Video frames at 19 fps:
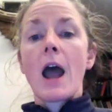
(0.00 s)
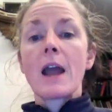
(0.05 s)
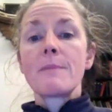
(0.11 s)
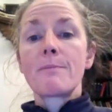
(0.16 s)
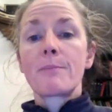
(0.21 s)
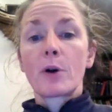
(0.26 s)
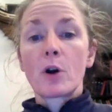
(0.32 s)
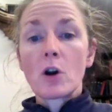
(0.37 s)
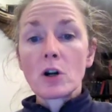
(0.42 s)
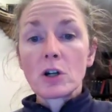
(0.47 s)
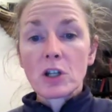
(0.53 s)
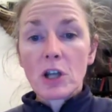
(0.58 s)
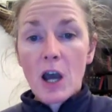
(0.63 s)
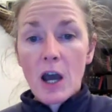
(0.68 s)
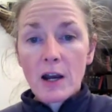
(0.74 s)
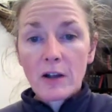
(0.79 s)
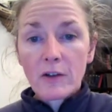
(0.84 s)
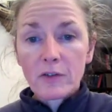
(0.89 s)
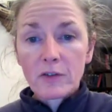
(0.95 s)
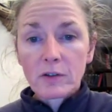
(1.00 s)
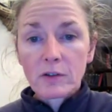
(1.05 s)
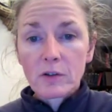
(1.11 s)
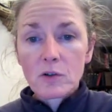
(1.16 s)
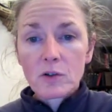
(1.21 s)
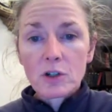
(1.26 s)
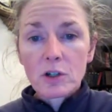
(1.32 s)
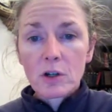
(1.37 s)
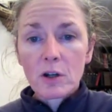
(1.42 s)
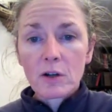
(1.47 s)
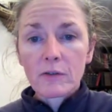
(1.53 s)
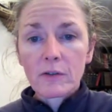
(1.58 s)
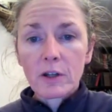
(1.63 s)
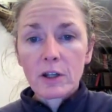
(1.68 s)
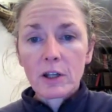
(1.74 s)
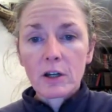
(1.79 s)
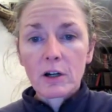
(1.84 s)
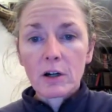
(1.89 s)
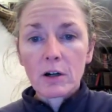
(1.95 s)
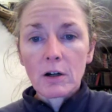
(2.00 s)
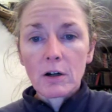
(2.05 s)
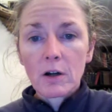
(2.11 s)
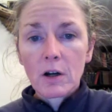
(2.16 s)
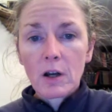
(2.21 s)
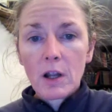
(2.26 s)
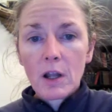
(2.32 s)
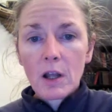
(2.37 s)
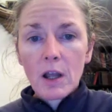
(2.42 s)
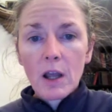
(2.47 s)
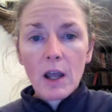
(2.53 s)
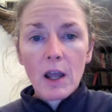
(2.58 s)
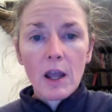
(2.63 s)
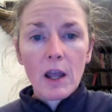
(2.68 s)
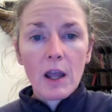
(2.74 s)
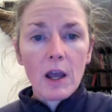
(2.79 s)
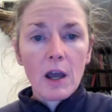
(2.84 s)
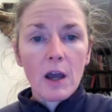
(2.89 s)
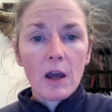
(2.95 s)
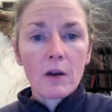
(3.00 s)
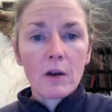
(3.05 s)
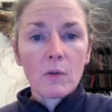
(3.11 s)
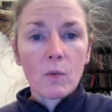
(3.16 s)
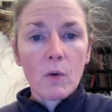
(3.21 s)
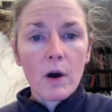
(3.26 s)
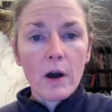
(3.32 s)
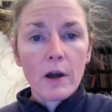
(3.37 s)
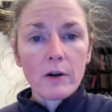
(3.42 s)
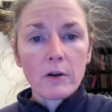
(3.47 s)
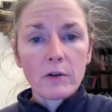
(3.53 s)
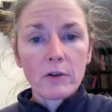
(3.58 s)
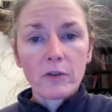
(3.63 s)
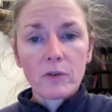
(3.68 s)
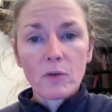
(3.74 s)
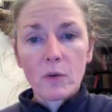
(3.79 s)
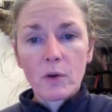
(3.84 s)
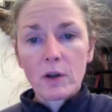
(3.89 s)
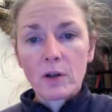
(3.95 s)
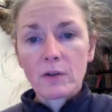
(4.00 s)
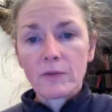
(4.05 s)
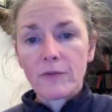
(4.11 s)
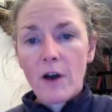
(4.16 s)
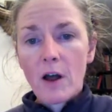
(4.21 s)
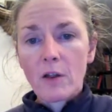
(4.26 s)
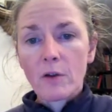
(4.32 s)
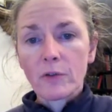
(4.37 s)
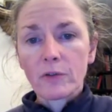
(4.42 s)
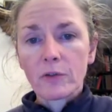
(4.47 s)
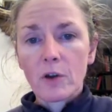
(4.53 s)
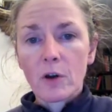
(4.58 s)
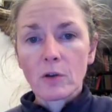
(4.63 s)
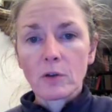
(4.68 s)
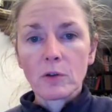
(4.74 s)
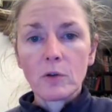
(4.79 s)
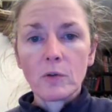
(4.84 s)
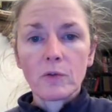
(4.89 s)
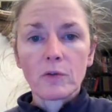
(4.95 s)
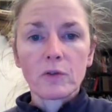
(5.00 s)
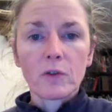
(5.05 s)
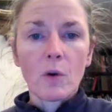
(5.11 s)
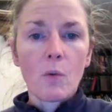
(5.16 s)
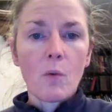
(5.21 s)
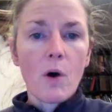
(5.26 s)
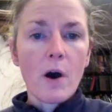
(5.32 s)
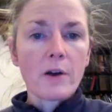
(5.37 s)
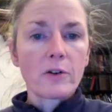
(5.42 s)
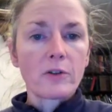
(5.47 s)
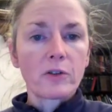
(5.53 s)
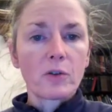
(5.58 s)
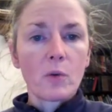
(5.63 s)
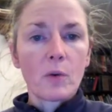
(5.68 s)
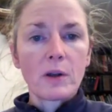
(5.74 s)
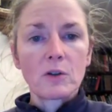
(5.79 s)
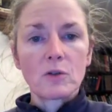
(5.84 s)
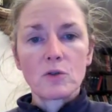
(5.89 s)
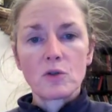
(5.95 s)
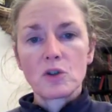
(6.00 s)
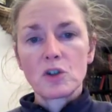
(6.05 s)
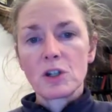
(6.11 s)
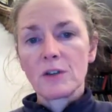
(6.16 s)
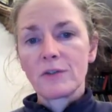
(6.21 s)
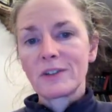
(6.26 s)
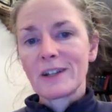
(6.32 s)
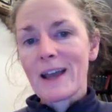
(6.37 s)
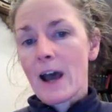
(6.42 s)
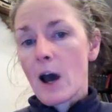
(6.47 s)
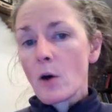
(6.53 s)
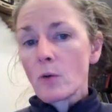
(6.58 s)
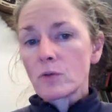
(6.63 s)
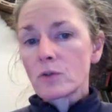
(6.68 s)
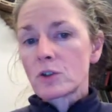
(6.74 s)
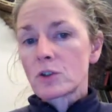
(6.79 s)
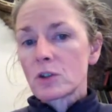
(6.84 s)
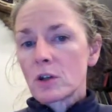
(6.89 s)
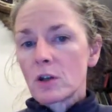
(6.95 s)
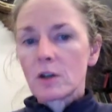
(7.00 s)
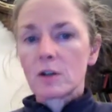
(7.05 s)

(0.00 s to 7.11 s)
hypertonic solution over here, and water is going to follow solute. So water is going to shift out